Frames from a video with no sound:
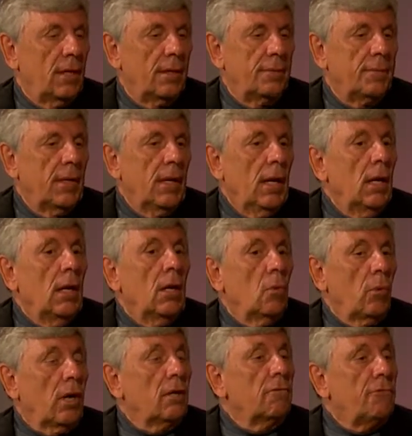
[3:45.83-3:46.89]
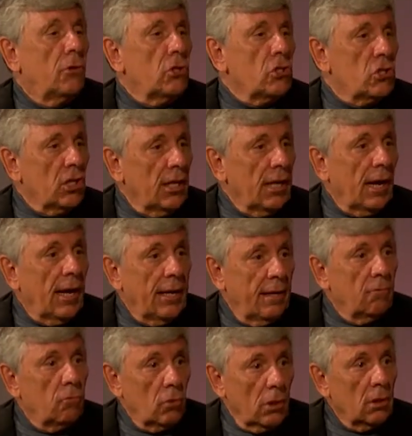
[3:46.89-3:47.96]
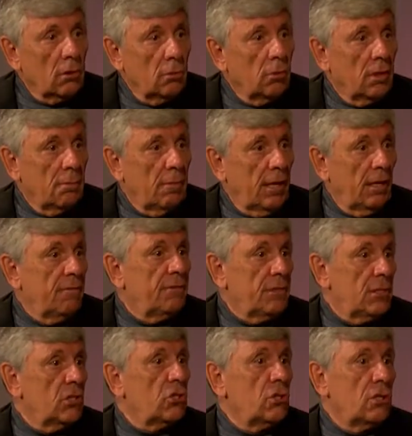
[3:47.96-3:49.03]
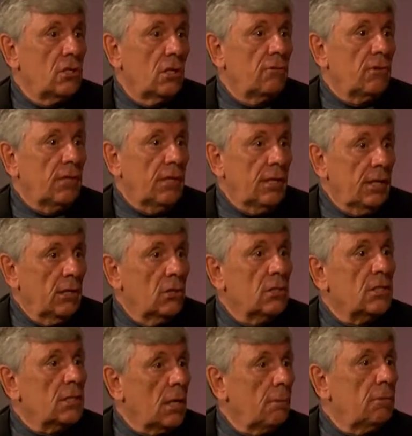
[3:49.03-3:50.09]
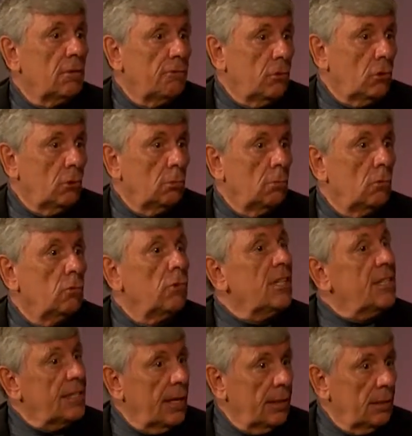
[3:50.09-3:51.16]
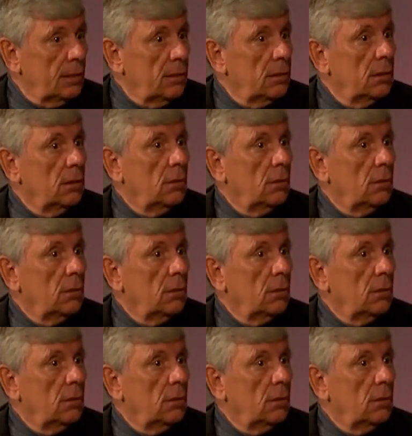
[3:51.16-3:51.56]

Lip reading: Yeah. Well, unfortunately, I have worked with many physicians over the years, some of whom resented